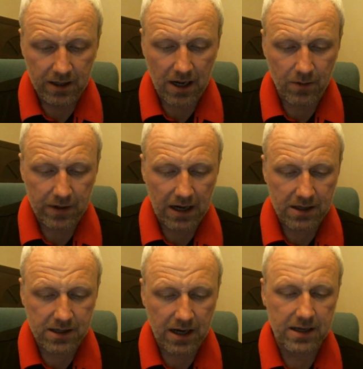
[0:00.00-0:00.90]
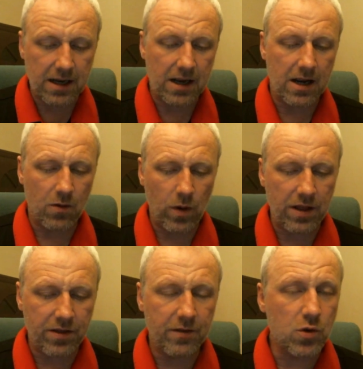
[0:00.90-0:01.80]
Now, it has a
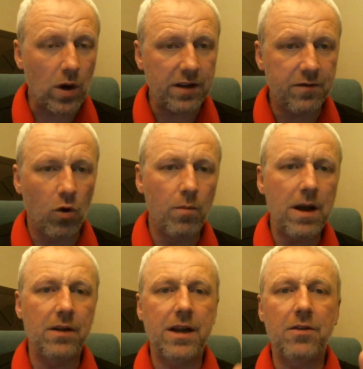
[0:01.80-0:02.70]
width of 24mm.